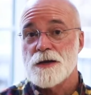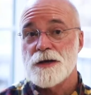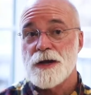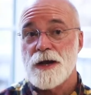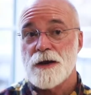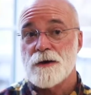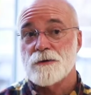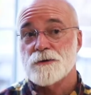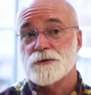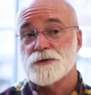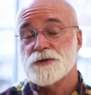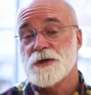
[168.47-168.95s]

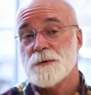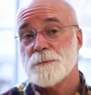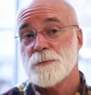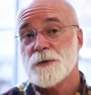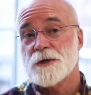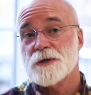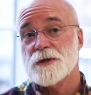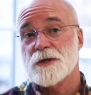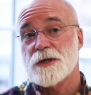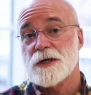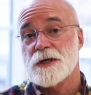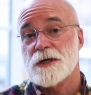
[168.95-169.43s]
Now,
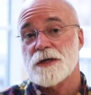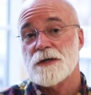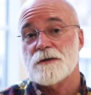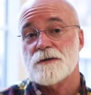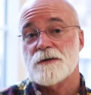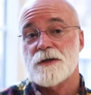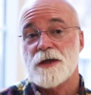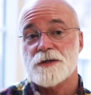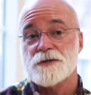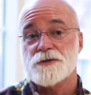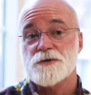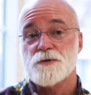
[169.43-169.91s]
typically,
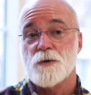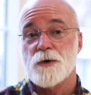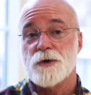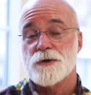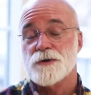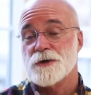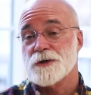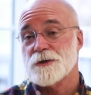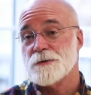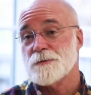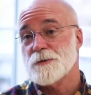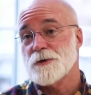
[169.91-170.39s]
that's where
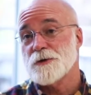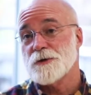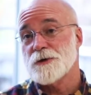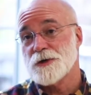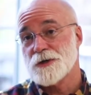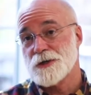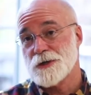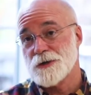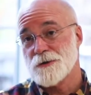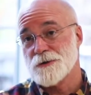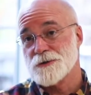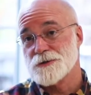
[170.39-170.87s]
the
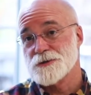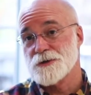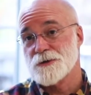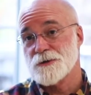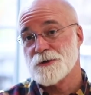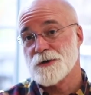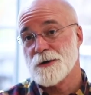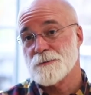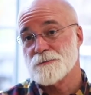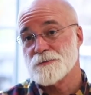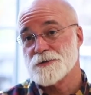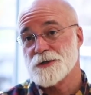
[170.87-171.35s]
community also
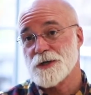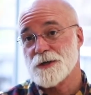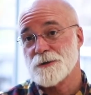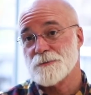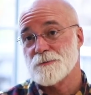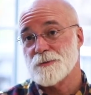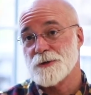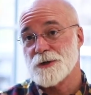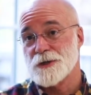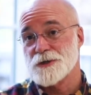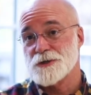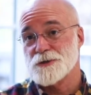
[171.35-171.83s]
comes in,
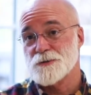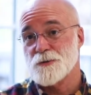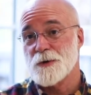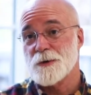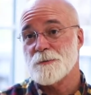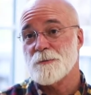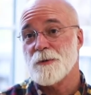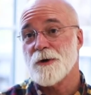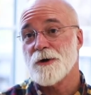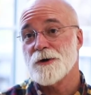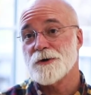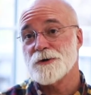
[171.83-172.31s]
because we
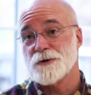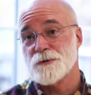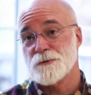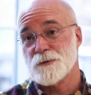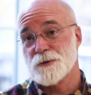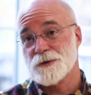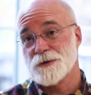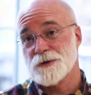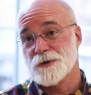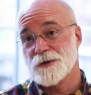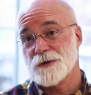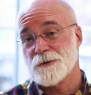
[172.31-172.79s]
partner
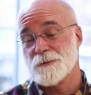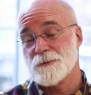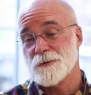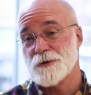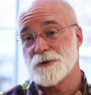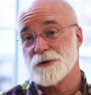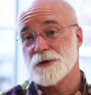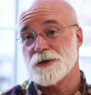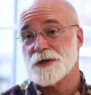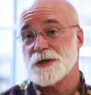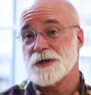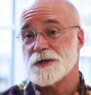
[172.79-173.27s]
with the
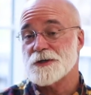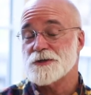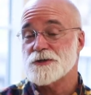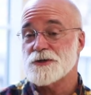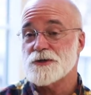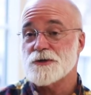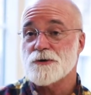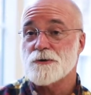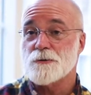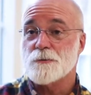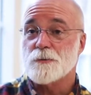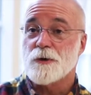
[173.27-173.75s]
community
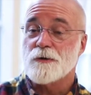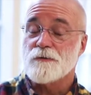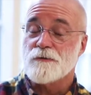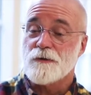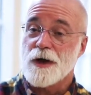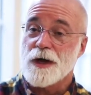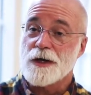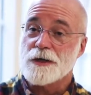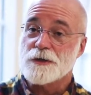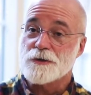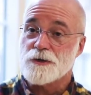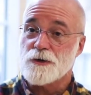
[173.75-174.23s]
to
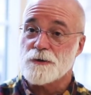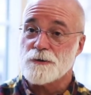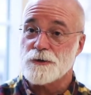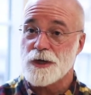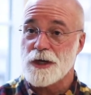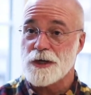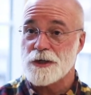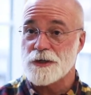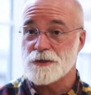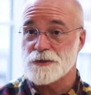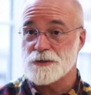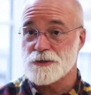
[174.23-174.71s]
provide
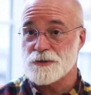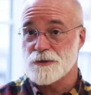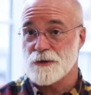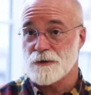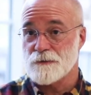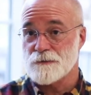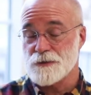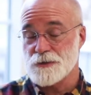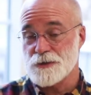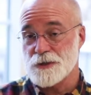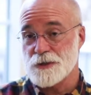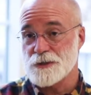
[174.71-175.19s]
donated
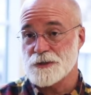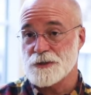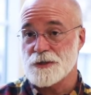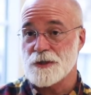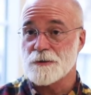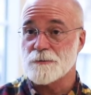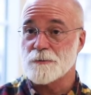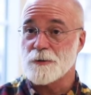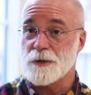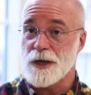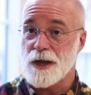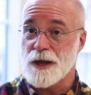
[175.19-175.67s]
services
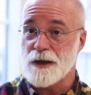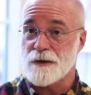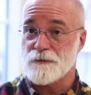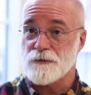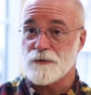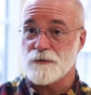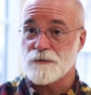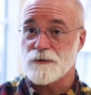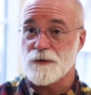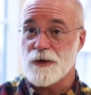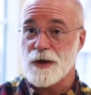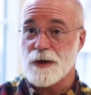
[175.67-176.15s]
on behalf
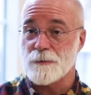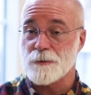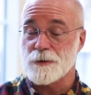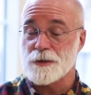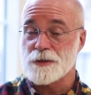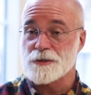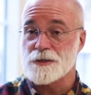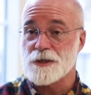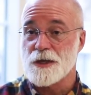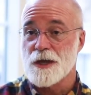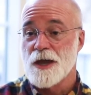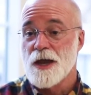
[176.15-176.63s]
of
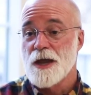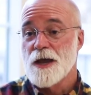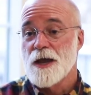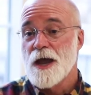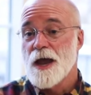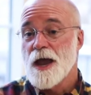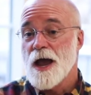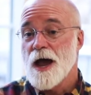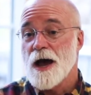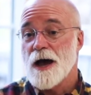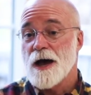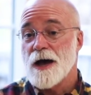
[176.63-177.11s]
families.
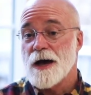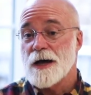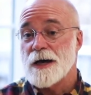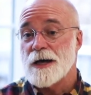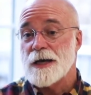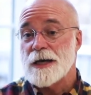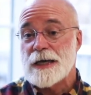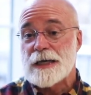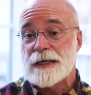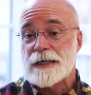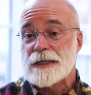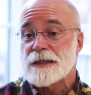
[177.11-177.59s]

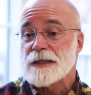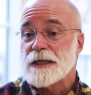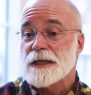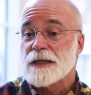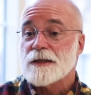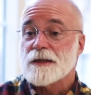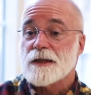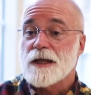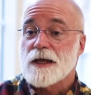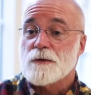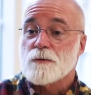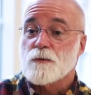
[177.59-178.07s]

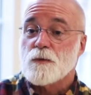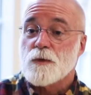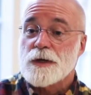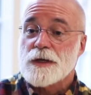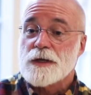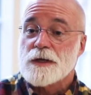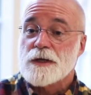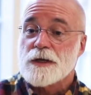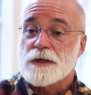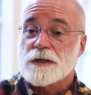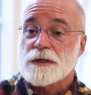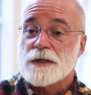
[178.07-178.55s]
Anything that we
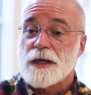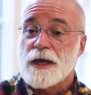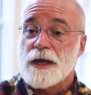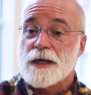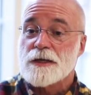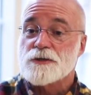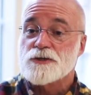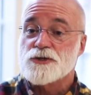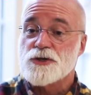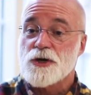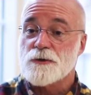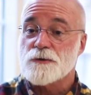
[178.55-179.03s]
can
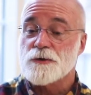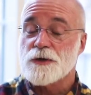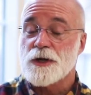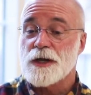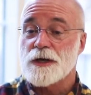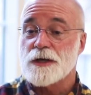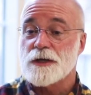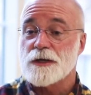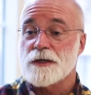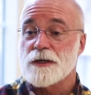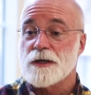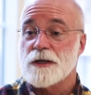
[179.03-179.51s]
get
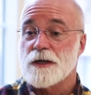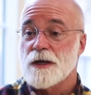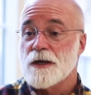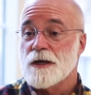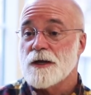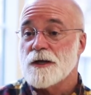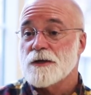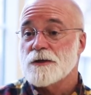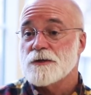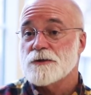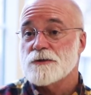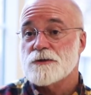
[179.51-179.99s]
donated
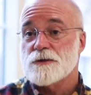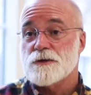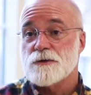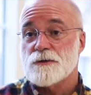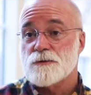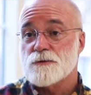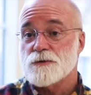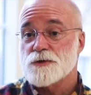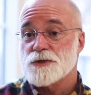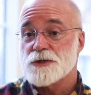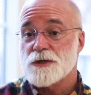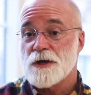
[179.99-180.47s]

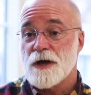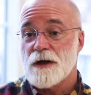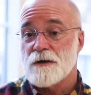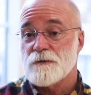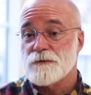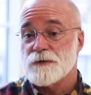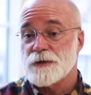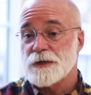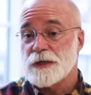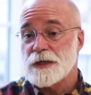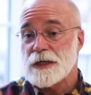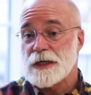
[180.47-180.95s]
to
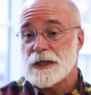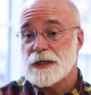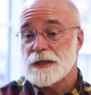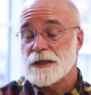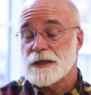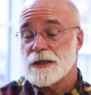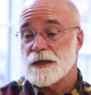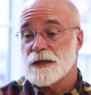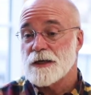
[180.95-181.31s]
solve a need